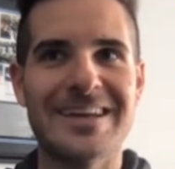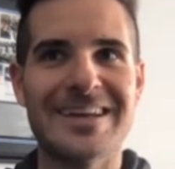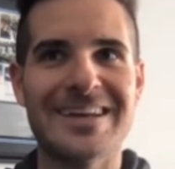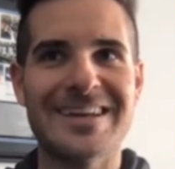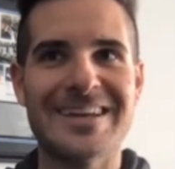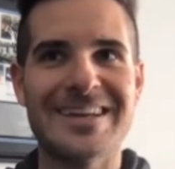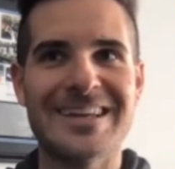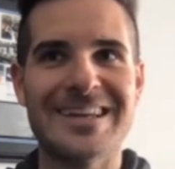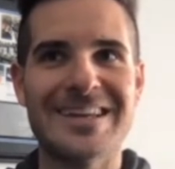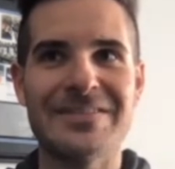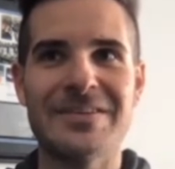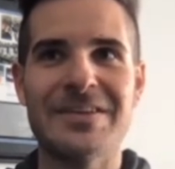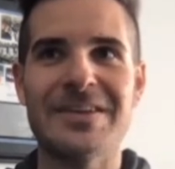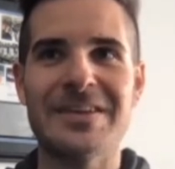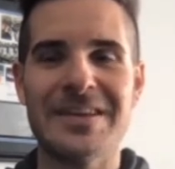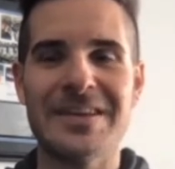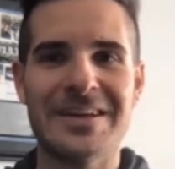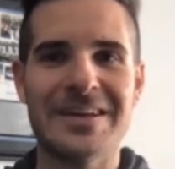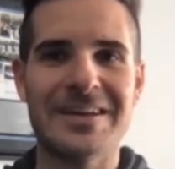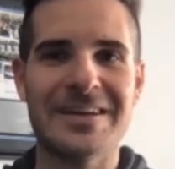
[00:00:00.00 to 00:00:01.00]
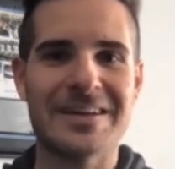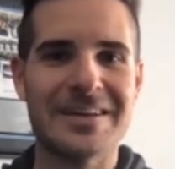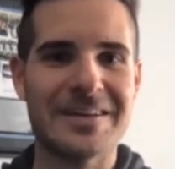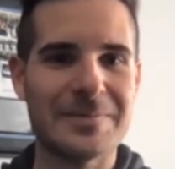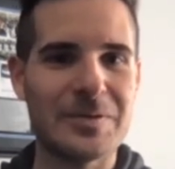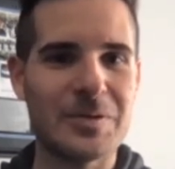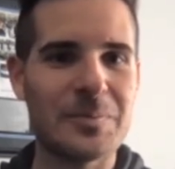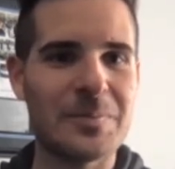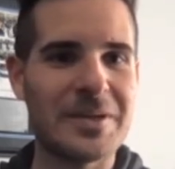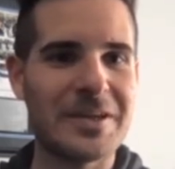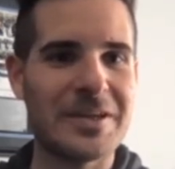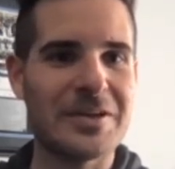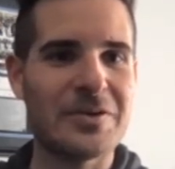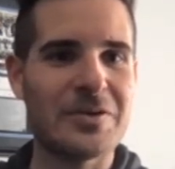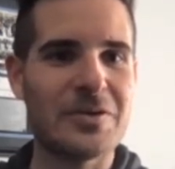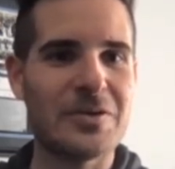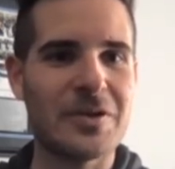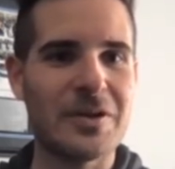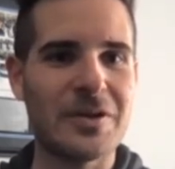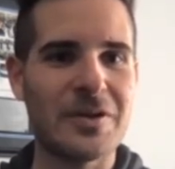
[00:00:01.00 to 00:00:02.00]
given being
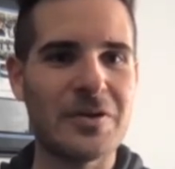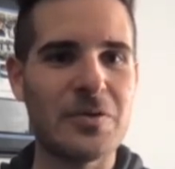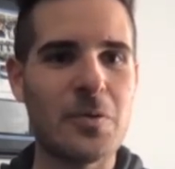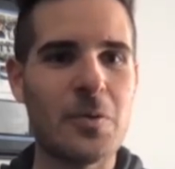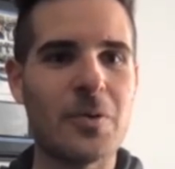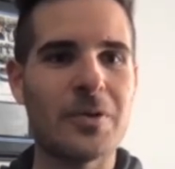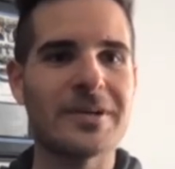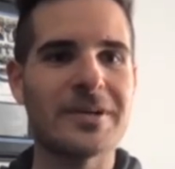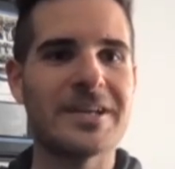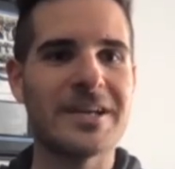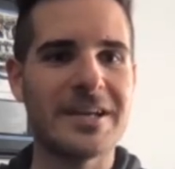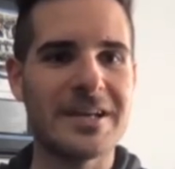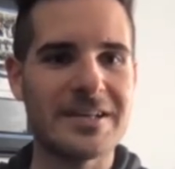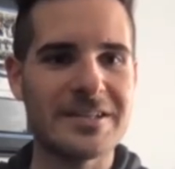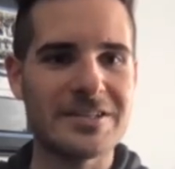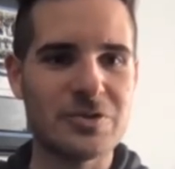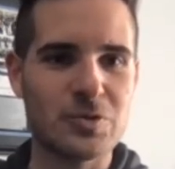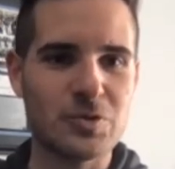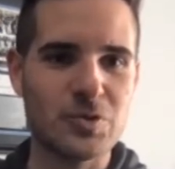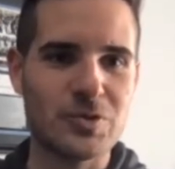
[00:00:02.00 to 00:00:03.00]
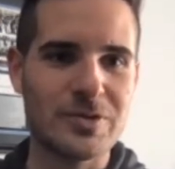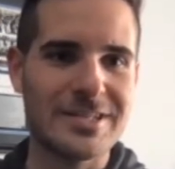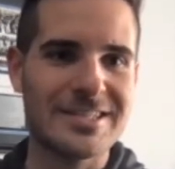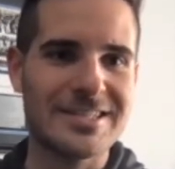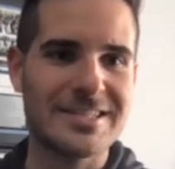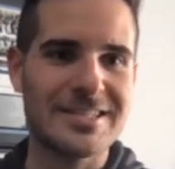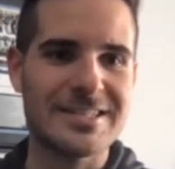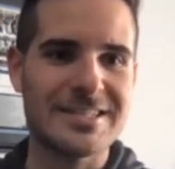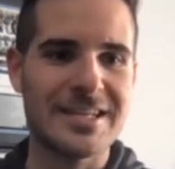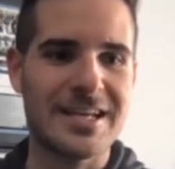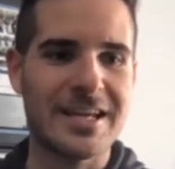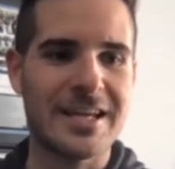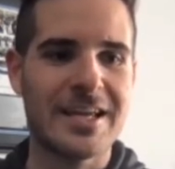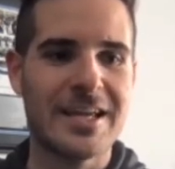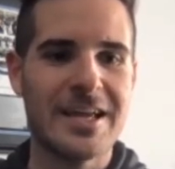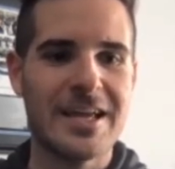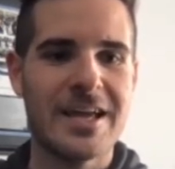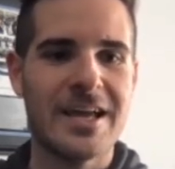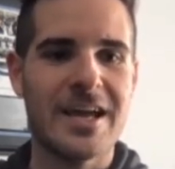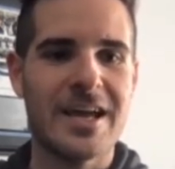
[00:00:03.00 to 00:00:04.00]
in quarantine and social distancing,
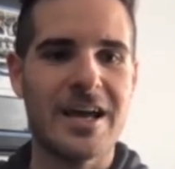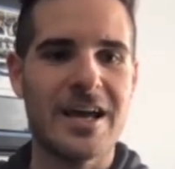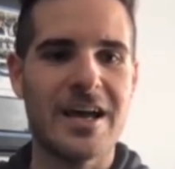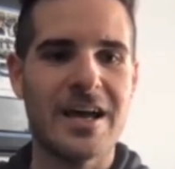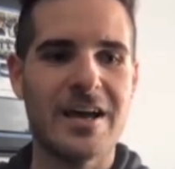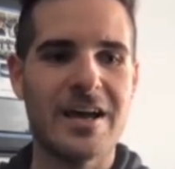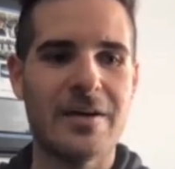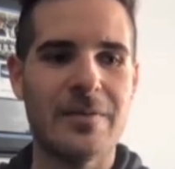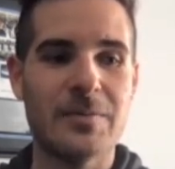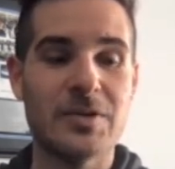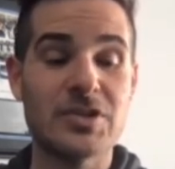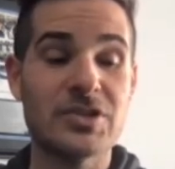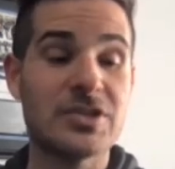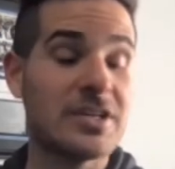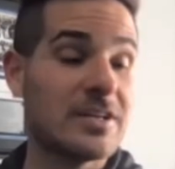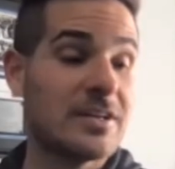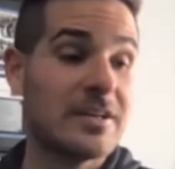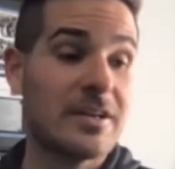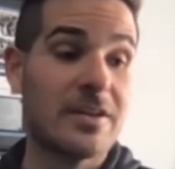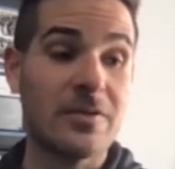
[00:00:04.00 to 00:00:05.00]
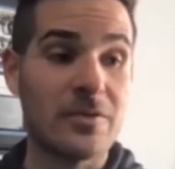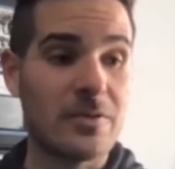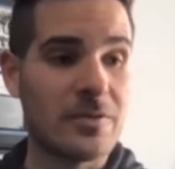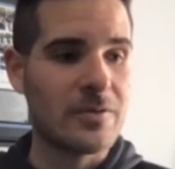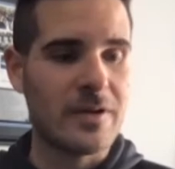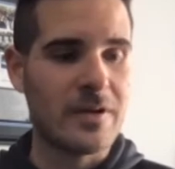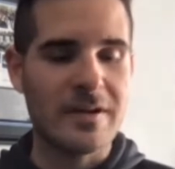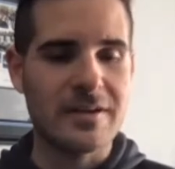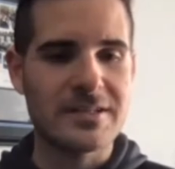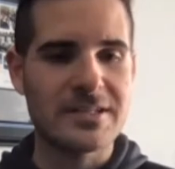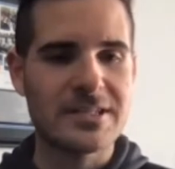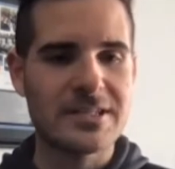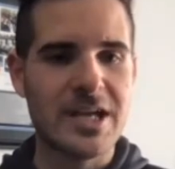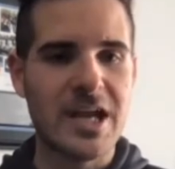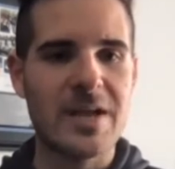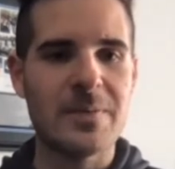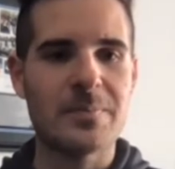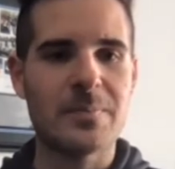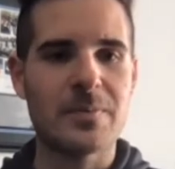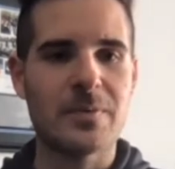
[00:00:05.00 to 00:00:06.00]
we just did another
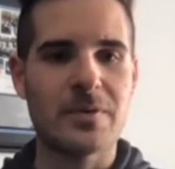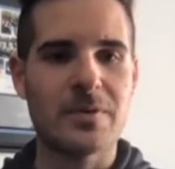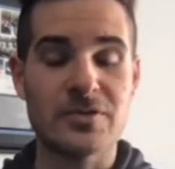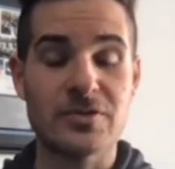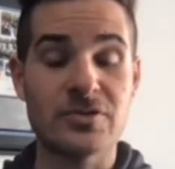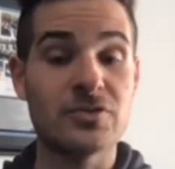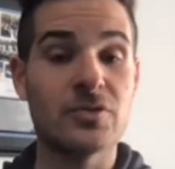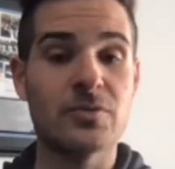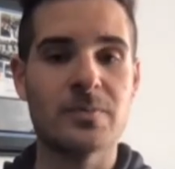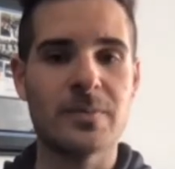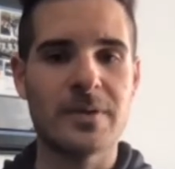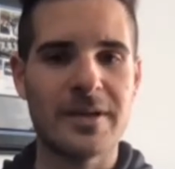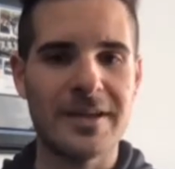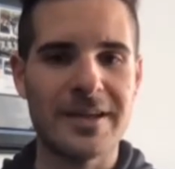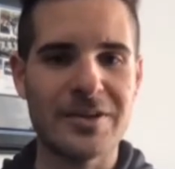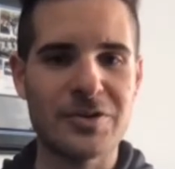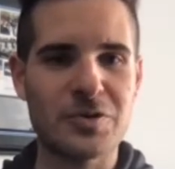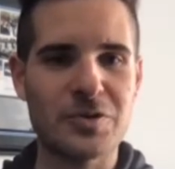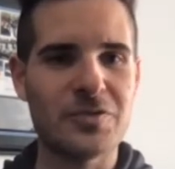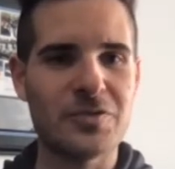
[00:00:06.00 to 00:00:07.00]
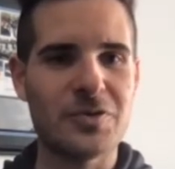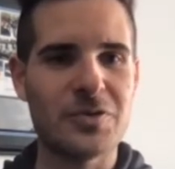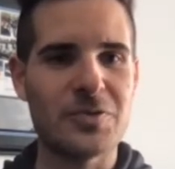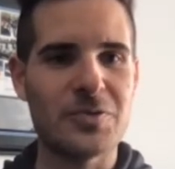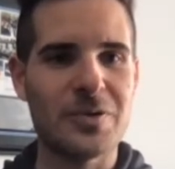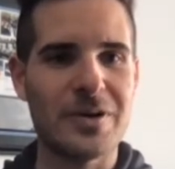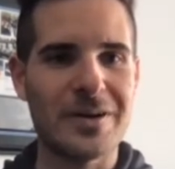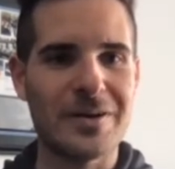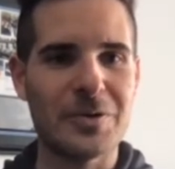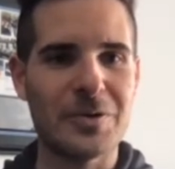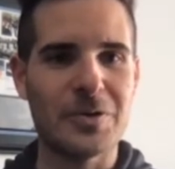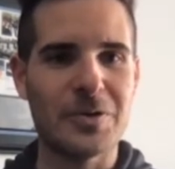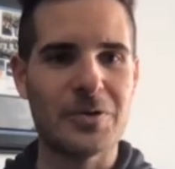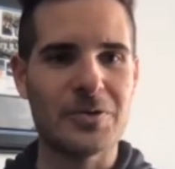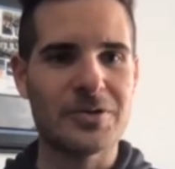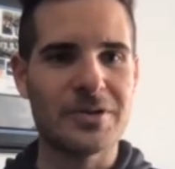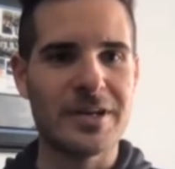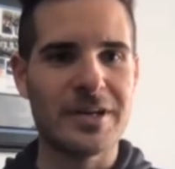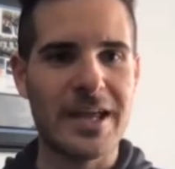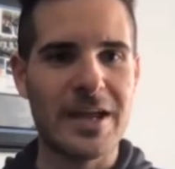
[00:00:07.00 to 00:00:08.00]
Skype or Zoom interview earlier
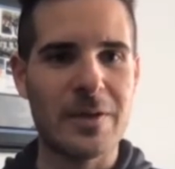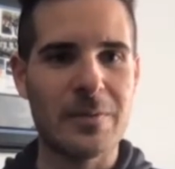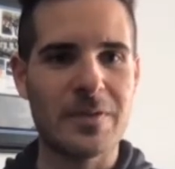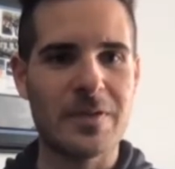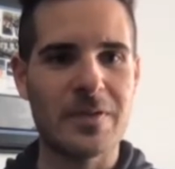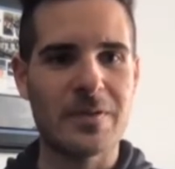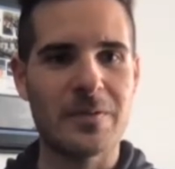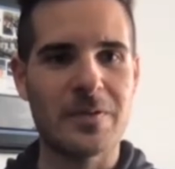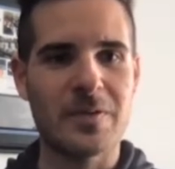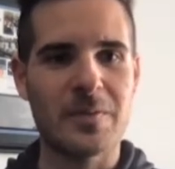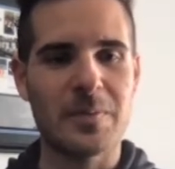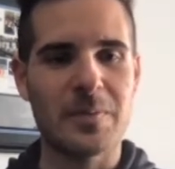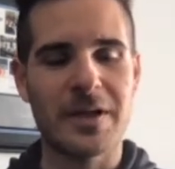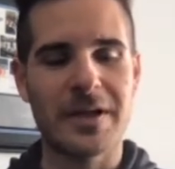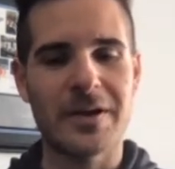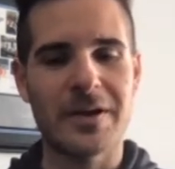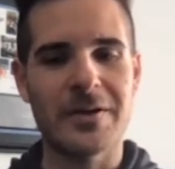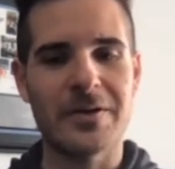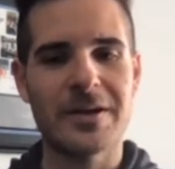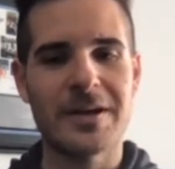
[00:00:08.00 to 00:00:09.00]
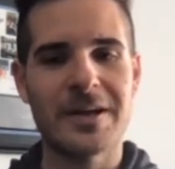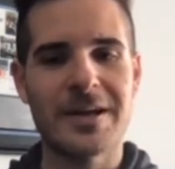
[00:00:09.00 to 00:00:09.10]
today with a player.